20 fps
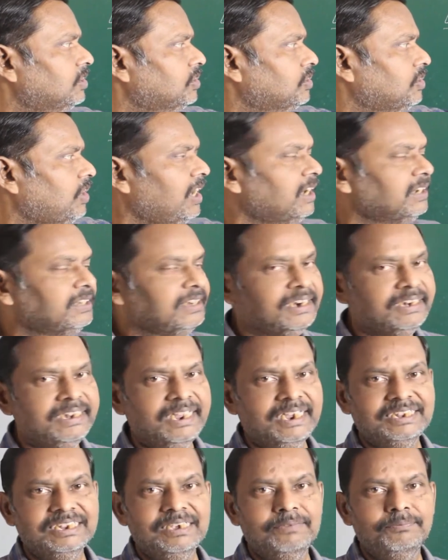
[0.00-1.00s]
stars are the
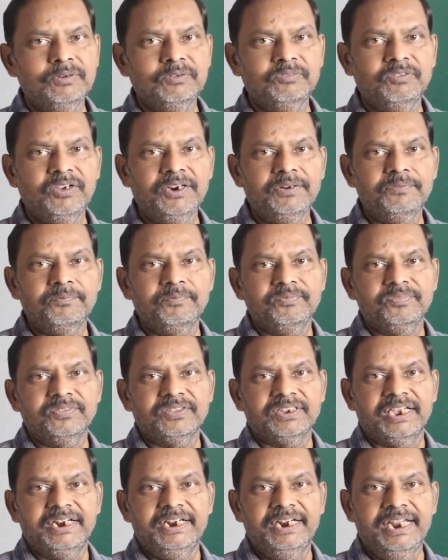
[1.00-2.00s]
example for
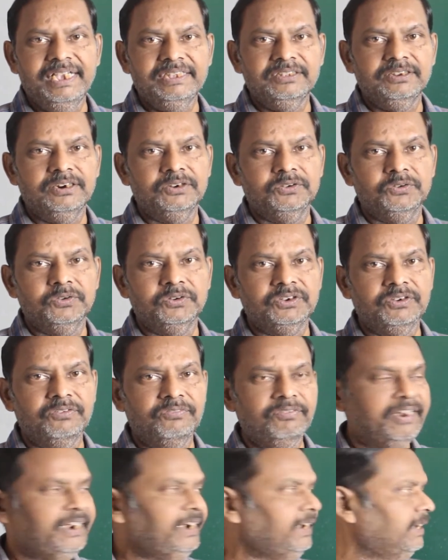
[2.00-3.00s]
natural source of
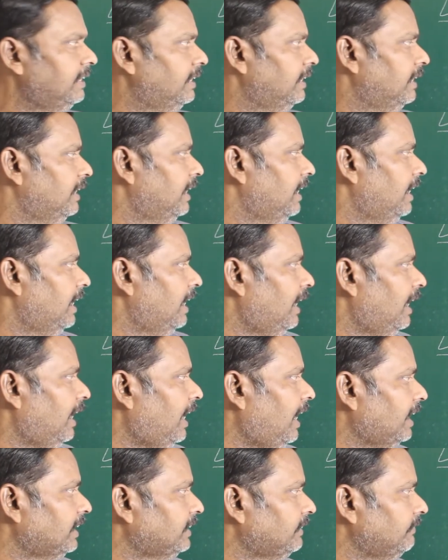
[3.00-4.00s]
light.
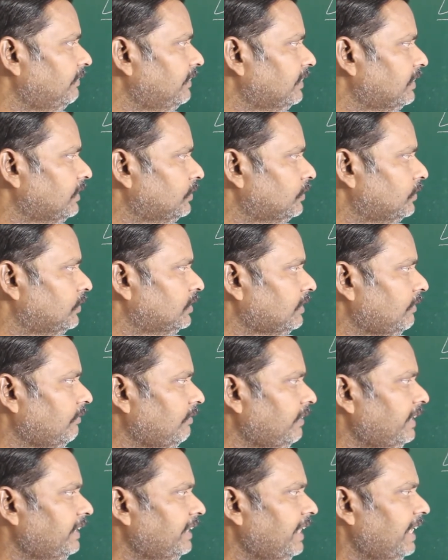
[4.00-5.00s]
Artificial source of
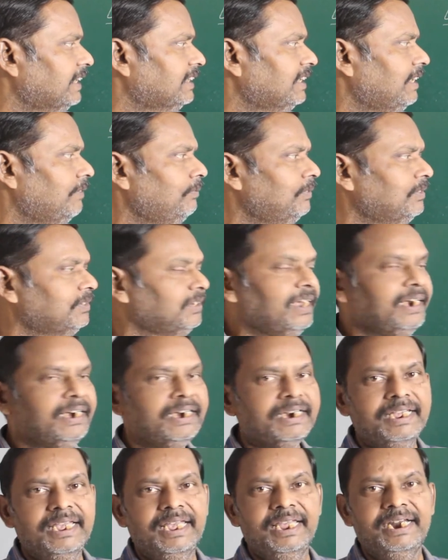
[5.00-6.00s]
light, the examples are
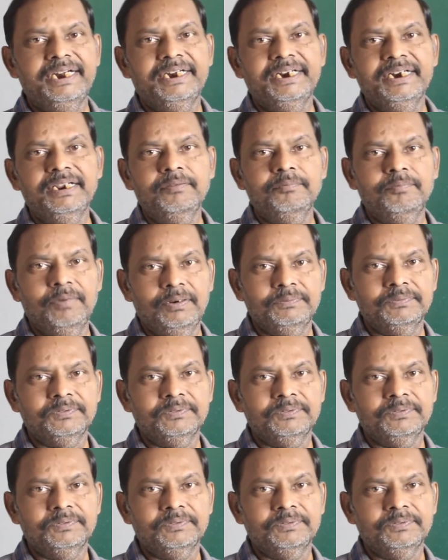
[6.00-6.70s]
electric bulb.